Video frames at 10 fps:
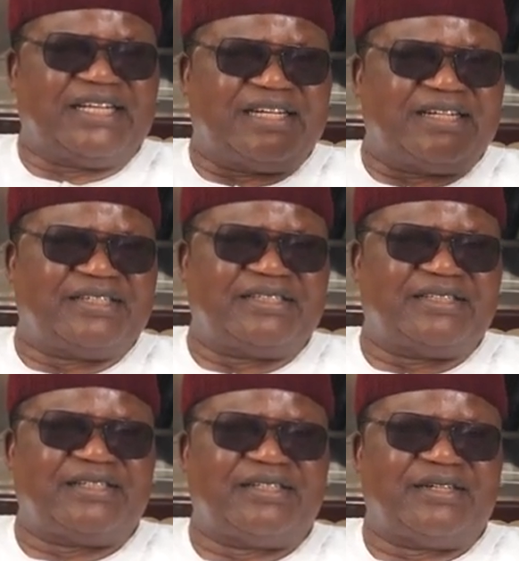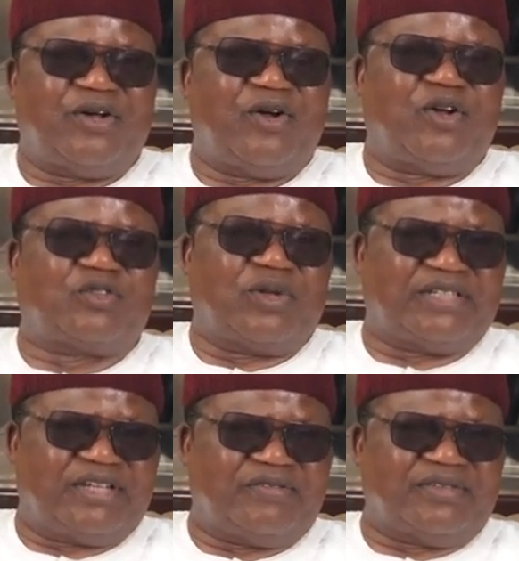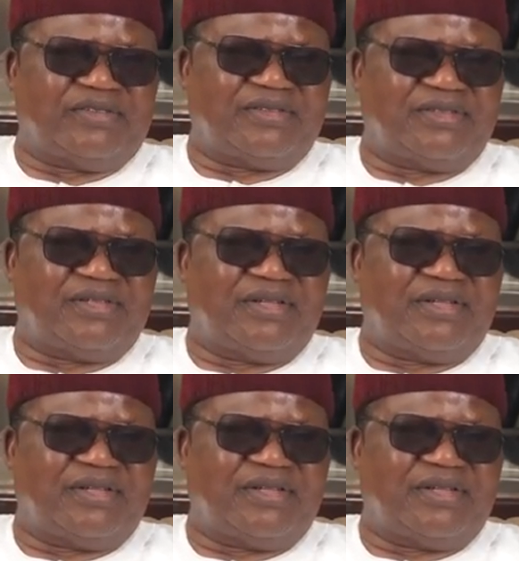till August 27th.